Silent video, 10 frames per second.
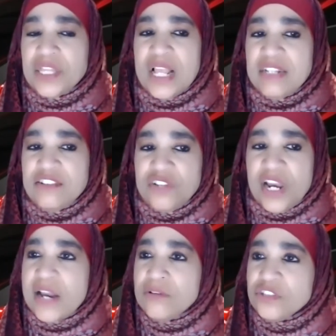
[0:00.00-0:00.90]
things
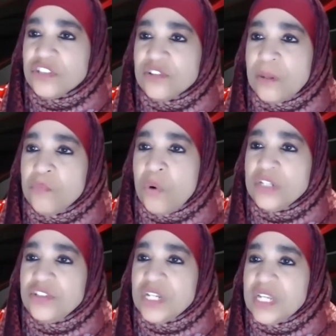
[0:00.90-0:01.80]
down to
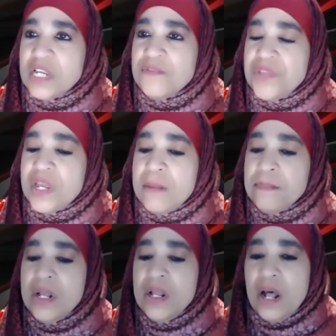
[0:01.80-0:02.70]
someone, to give them